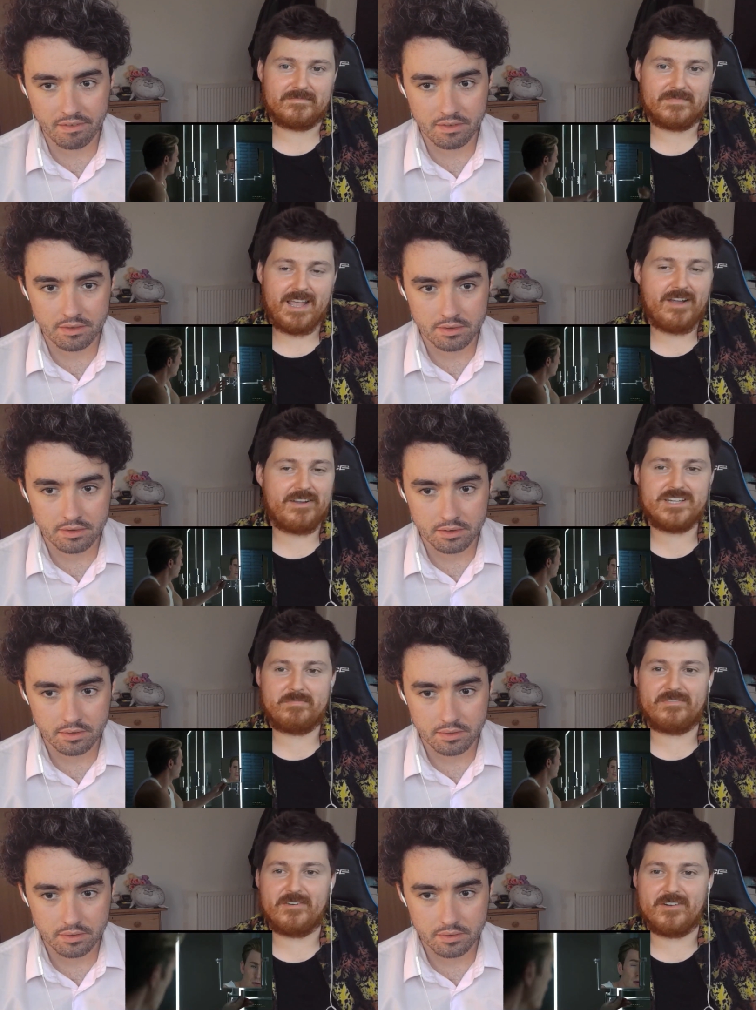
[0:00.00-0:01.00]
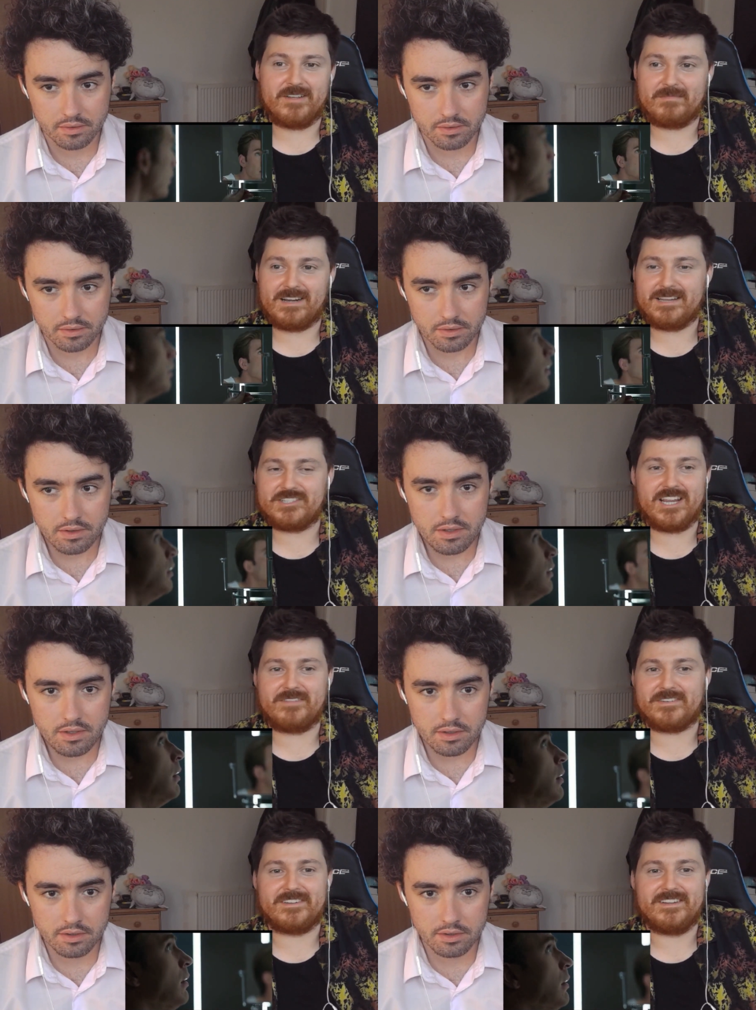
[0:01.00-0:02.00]
Speaker 1: How could you prefer him clean
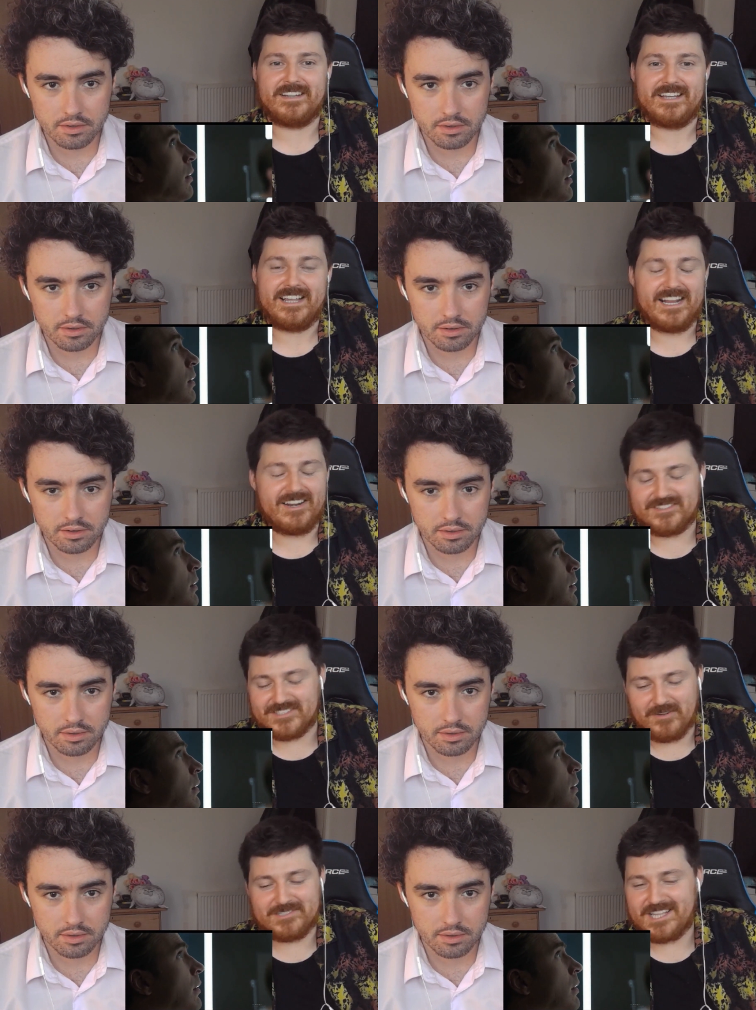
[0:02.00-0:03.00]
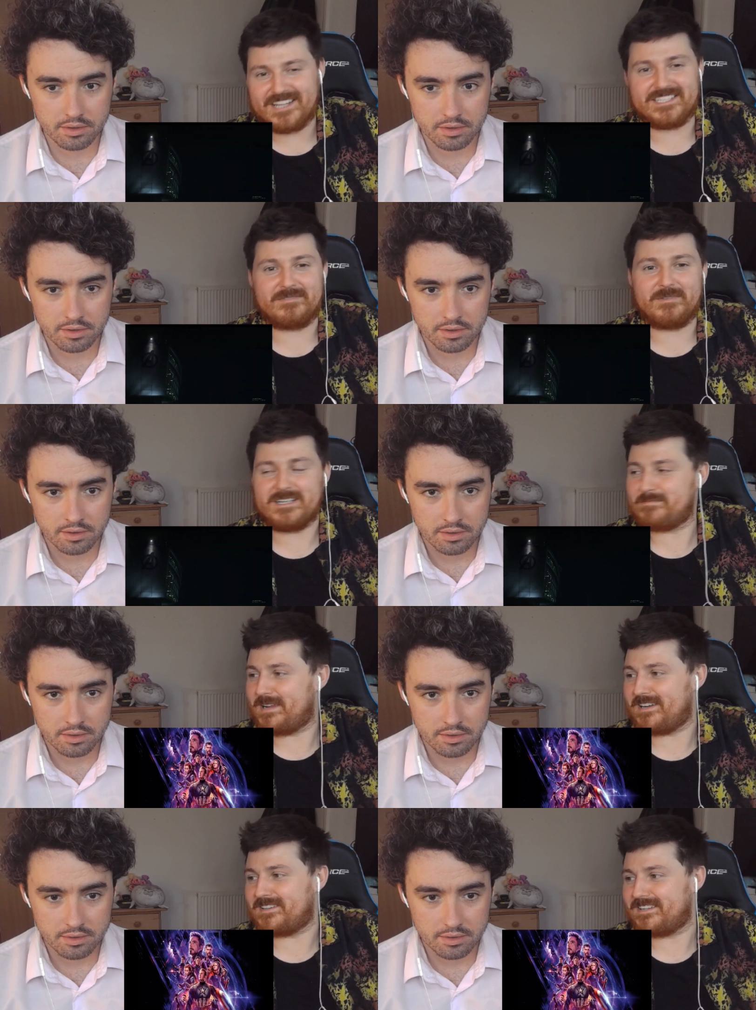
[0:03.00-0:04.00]
shaven? He looks so sexy with his
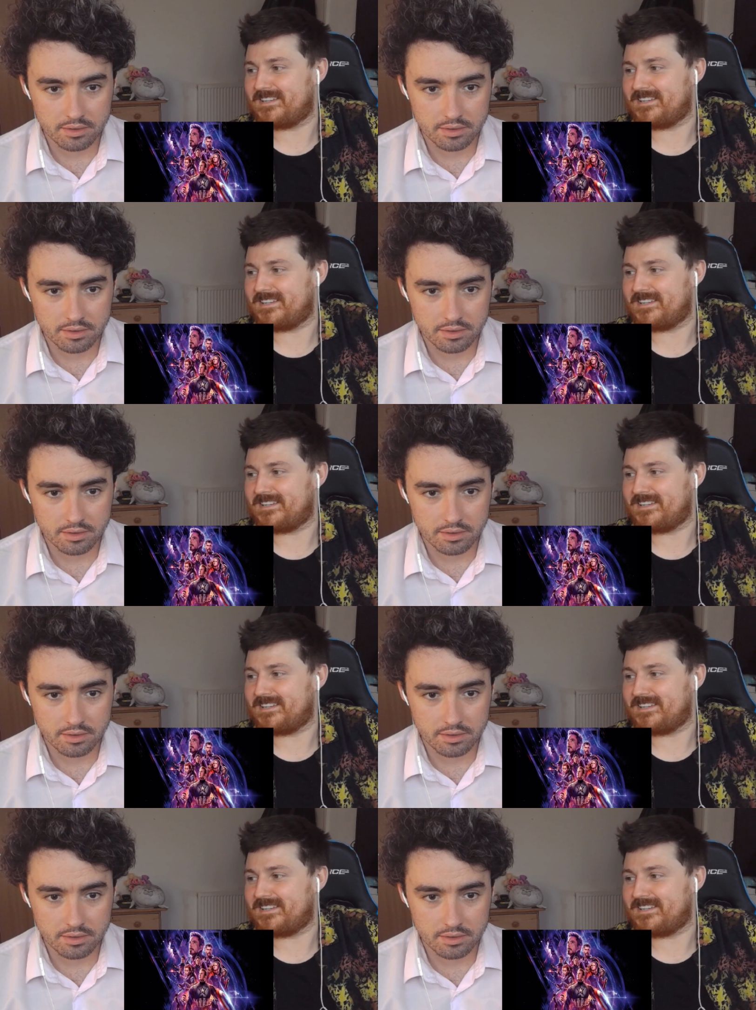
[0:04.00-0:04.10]
beard.